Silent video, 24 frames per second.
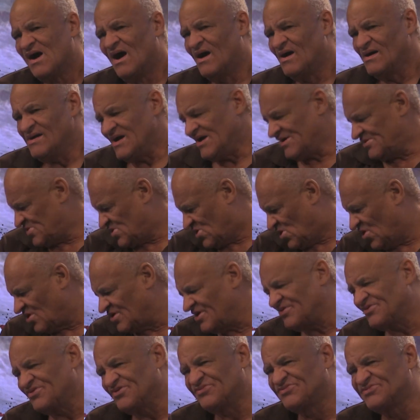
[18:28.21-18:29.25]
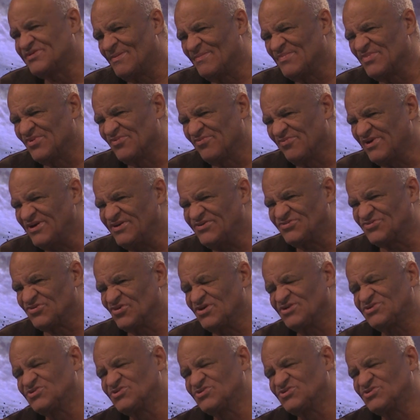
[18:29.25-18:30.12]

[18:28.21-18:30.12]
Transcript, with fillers: according to some of the research,